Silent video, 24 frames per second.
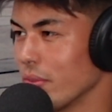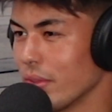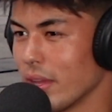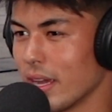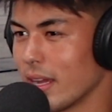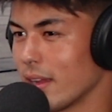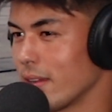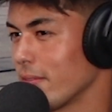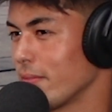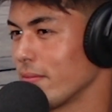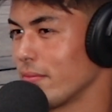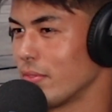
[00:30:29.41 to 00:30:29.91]

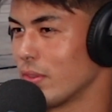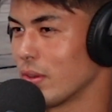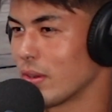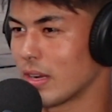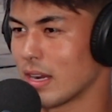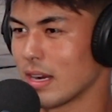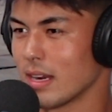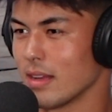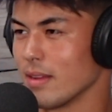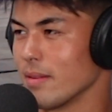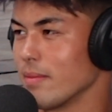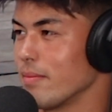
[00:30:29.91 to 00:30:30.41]
Like they're
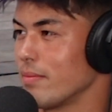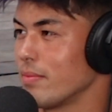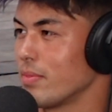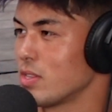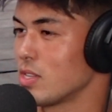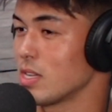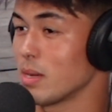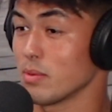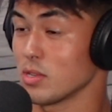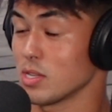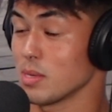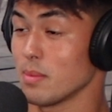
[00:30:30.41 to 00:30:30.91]
gonna
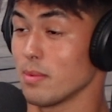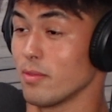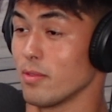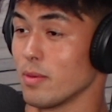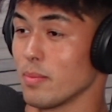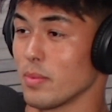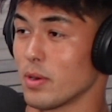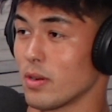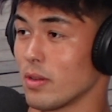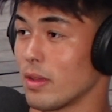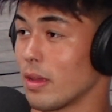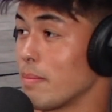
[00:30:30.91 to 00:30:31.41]
some of
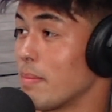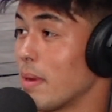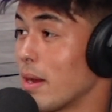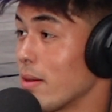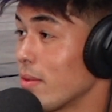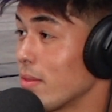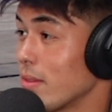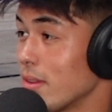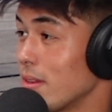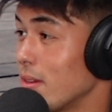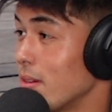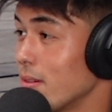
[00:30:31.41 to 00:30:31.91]
them are like
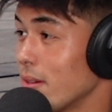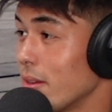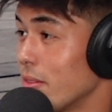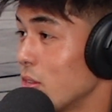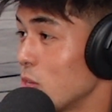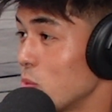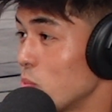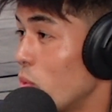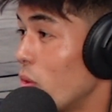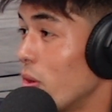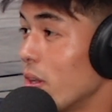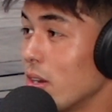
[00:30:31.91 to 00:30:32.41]
better than you at
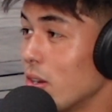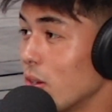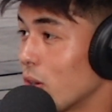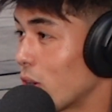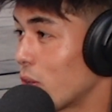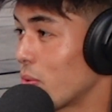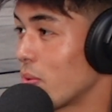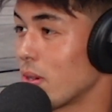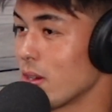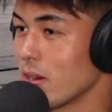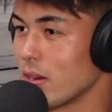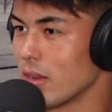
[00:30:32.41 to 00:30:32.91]
this point in your
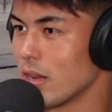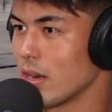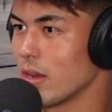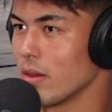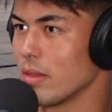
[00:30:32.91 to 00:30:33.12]
career.